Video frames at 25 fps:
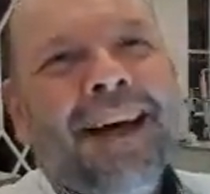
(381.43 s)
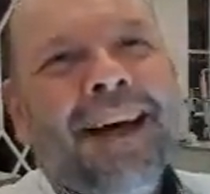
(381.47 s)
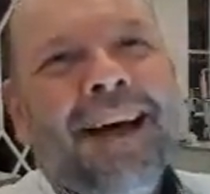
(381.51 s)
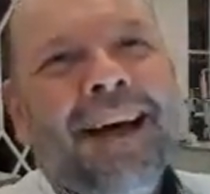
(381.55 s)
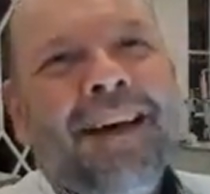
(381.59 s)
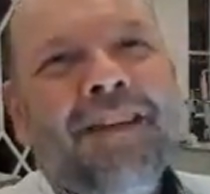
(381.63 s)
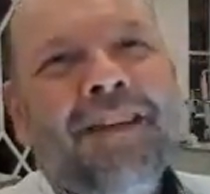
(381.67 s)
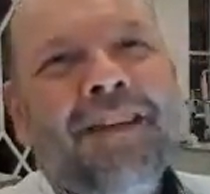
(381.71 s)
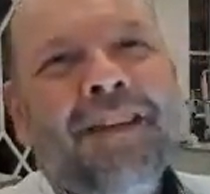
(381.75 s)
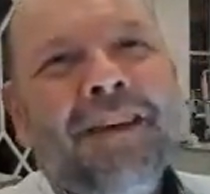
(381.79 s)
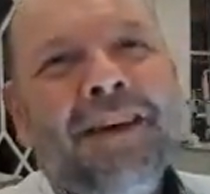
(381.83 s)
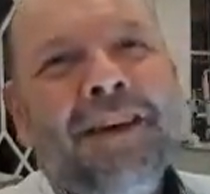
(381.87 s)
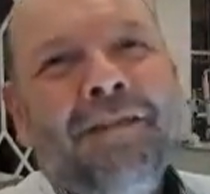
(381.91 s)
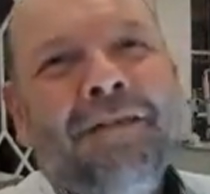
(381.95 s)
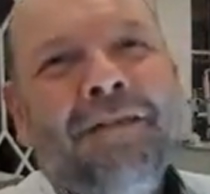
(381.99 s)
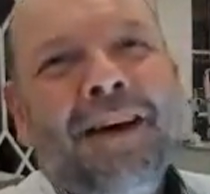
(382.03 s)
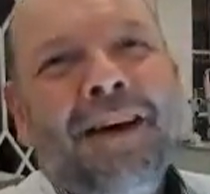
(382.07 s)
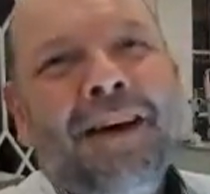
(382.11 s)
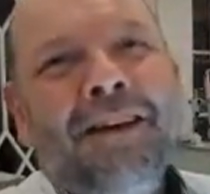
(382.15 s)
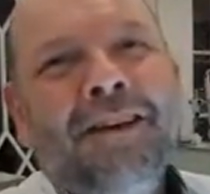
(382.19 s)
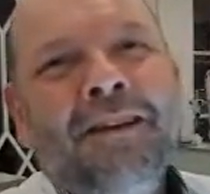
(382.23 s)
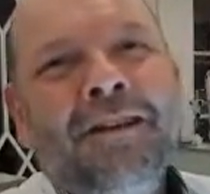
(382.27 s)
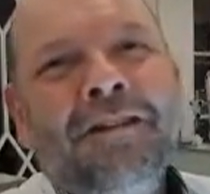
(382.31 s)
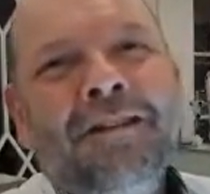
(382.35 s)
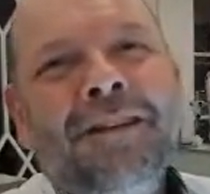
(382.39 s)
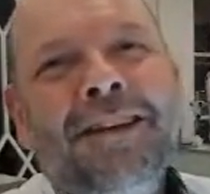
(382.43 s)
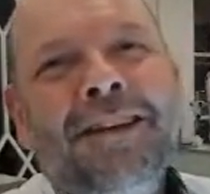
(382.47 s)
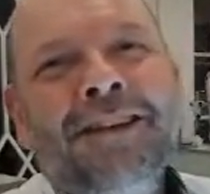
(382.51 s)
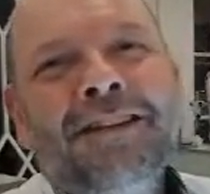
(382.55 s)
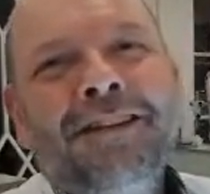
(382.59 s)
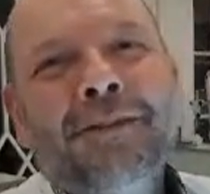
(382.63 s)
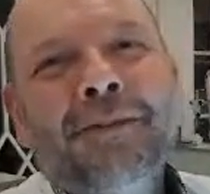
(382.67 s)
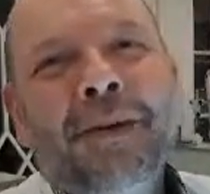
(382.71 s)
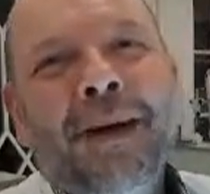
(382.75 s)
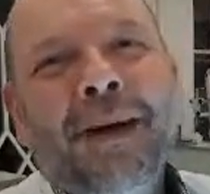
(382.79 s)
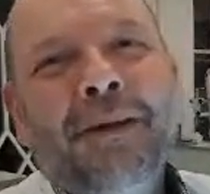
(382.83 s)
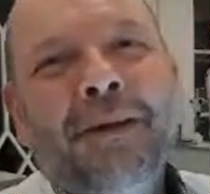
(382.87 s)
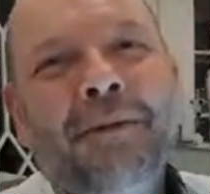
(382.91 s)
I think I found the
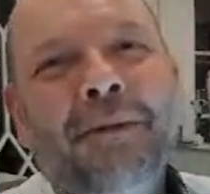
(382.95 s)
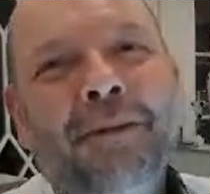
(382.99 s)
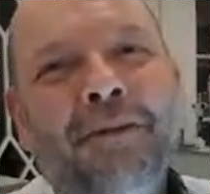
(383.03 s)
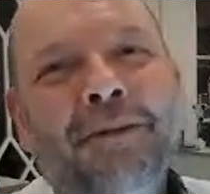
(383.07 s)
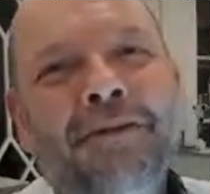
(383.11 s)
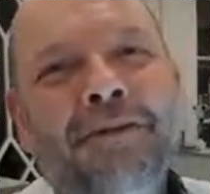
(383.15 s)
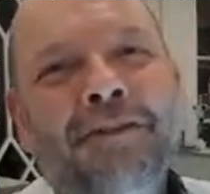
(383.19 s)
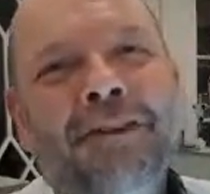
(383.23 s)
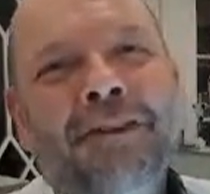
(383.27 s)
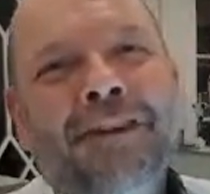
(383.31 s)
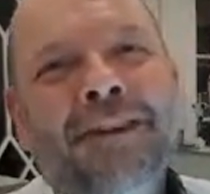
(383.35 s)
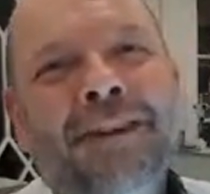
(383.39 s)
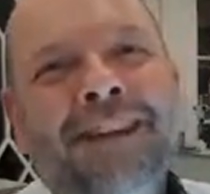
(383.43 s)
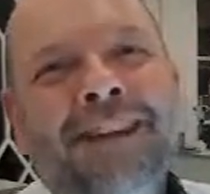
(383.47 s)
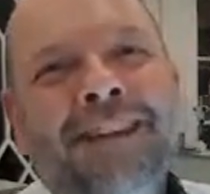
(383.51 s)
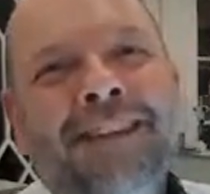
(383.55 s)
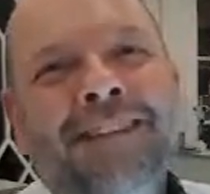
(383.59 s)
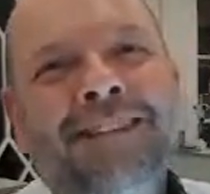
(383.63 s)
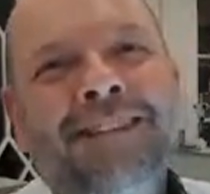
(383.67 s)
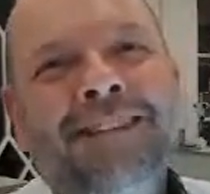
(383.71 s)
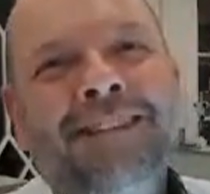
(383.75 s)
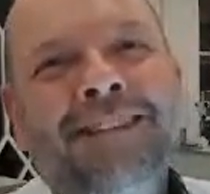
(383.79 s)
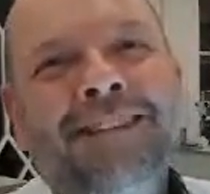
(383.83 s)
reason why it wasn't running.